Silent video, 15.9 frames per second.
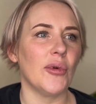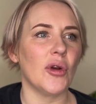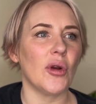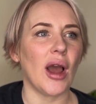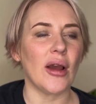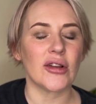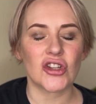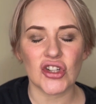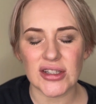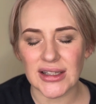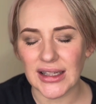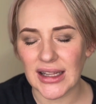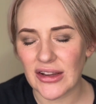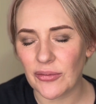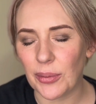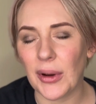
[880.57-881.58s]
But just
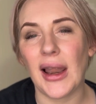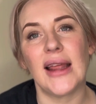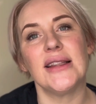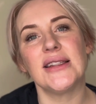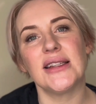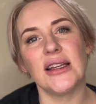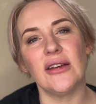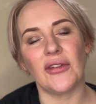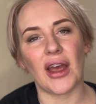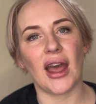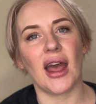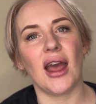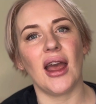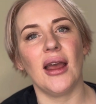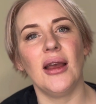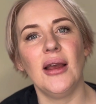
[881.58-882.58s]
leave plenty of
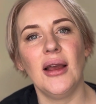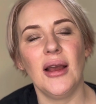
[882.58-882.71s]
air,